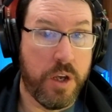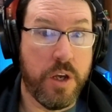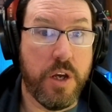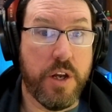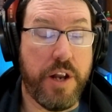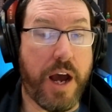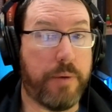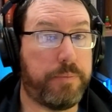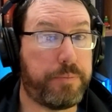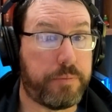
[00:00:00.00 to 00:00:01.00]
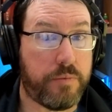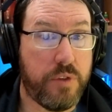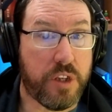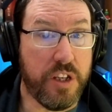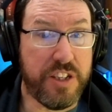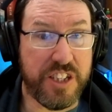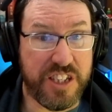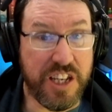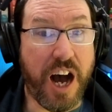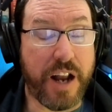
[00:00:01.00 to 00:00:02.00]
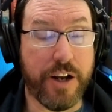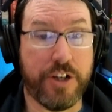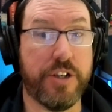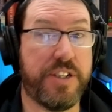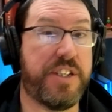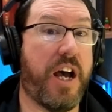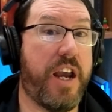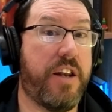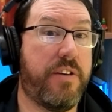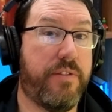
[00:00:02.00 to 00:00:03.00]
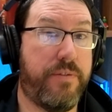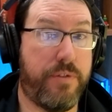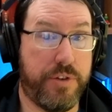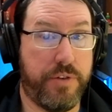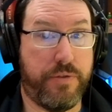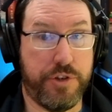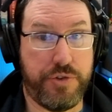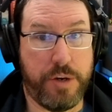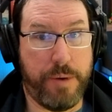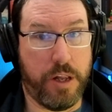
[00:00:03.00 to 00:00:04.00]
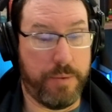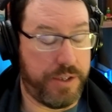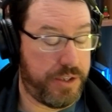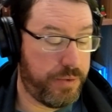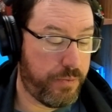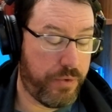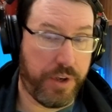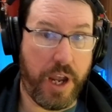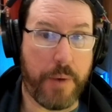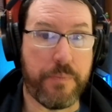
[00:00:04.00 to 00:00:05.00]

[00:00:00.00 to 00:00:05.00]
Now, this is not a good sign for StreamElements. Okay.